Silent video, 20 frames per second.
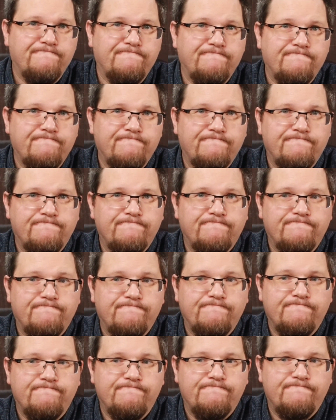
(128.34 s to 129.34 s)

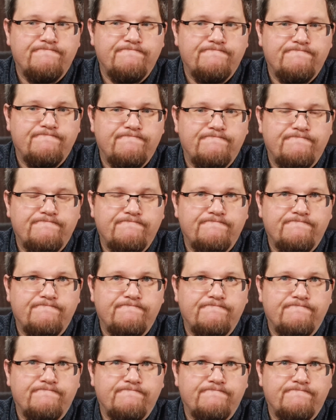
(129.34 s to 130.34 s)

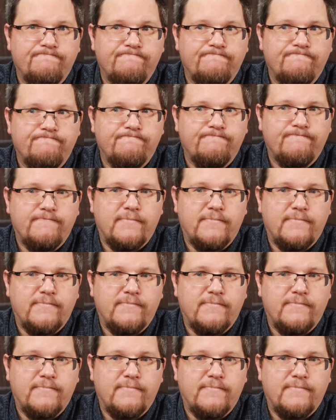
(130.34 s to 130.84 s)
[no speech]